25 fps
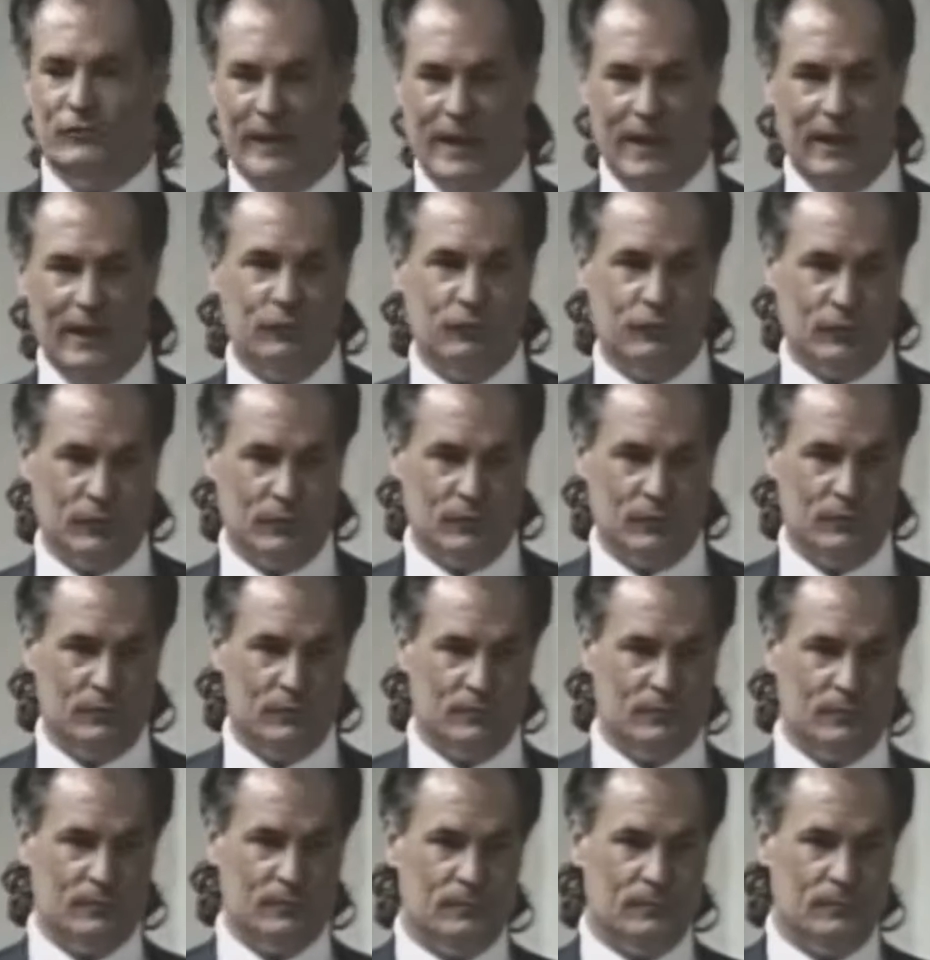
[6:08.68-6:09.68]
of this
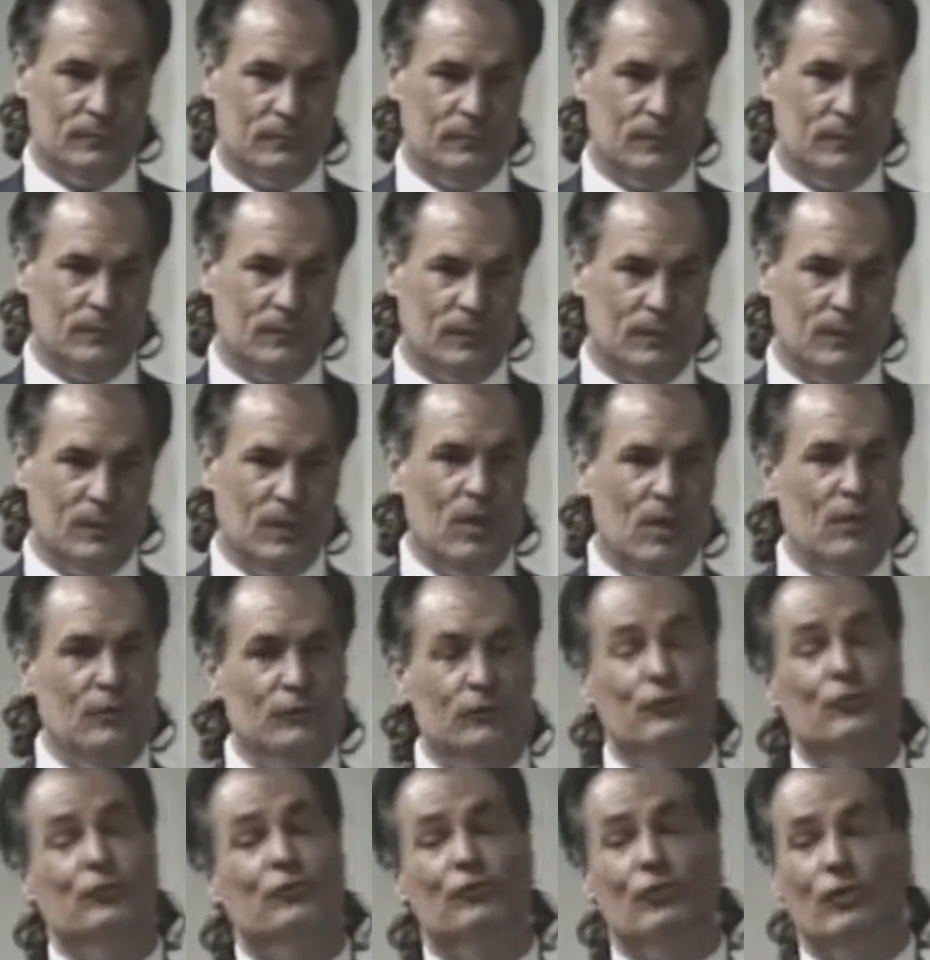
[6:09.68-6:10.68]

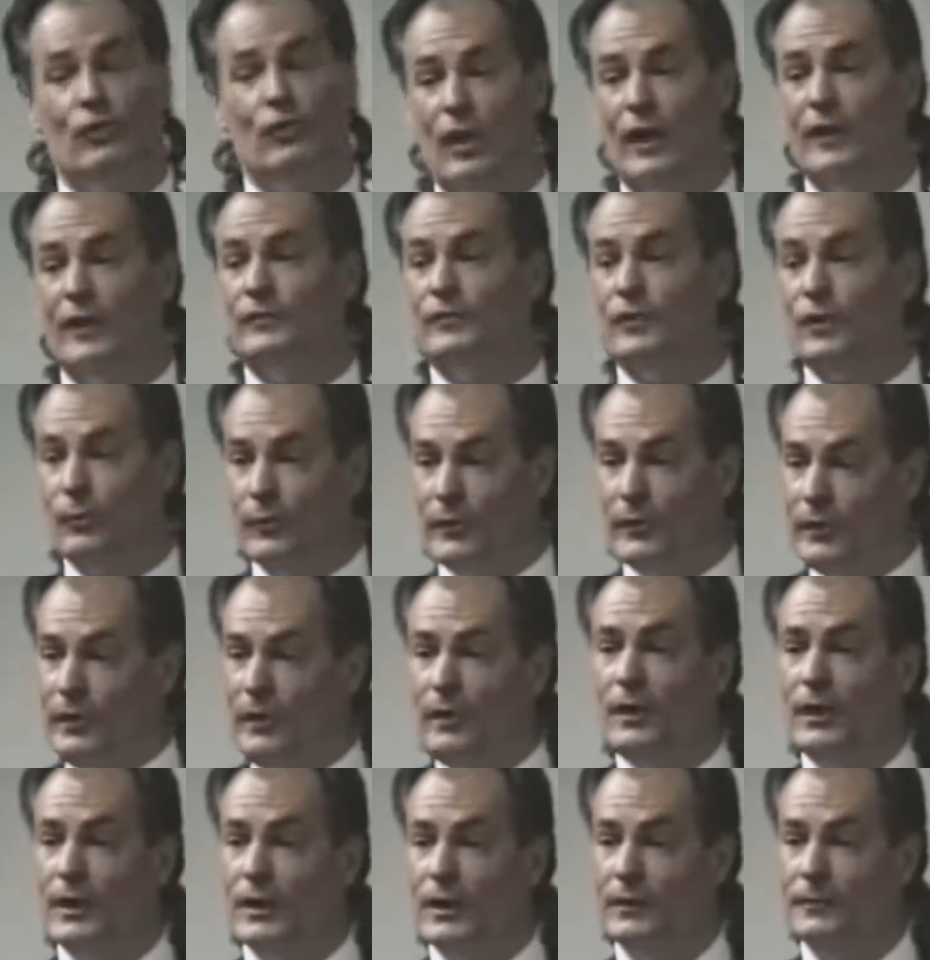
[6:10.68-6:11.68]
action. So there's a lot
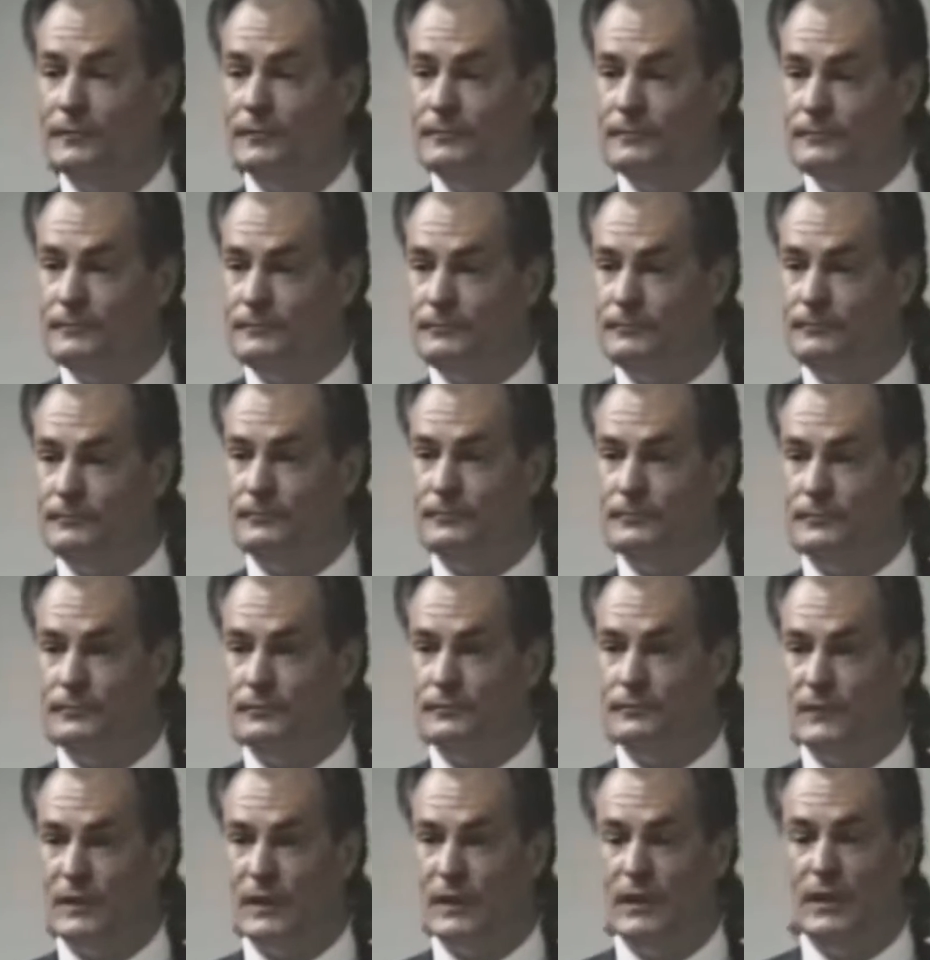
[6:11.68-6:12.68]
going
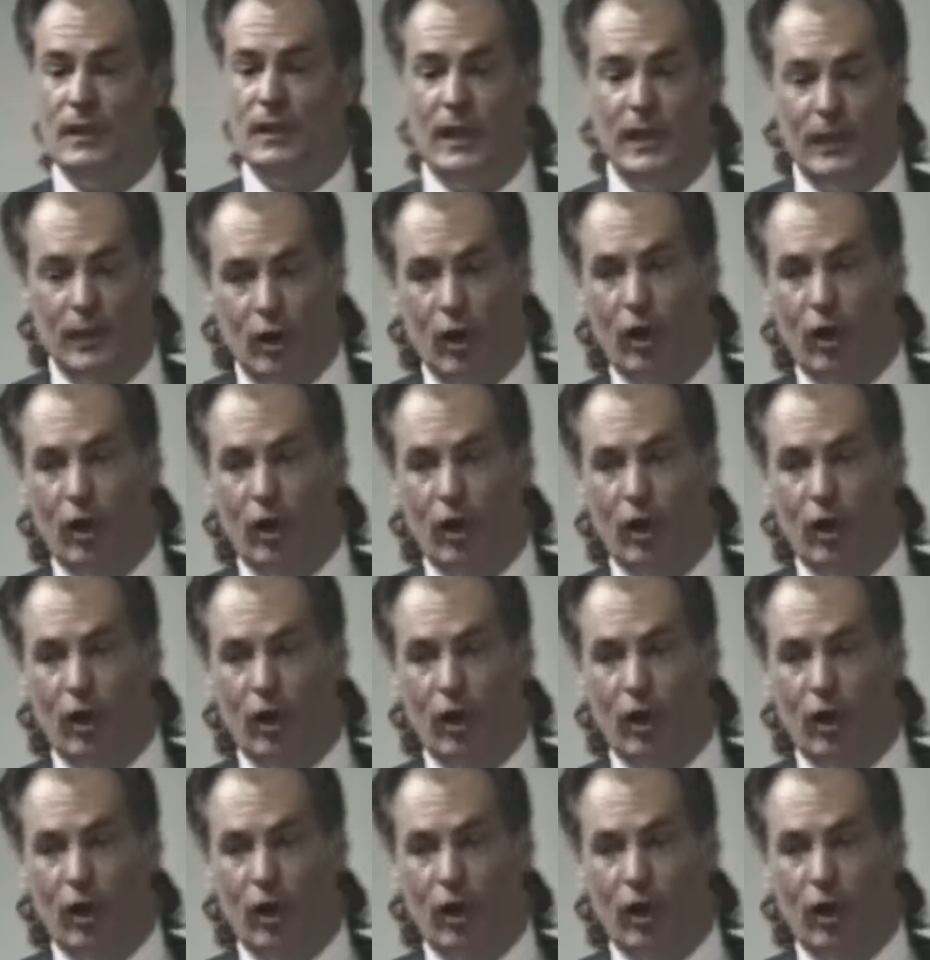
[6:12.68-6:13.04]
on.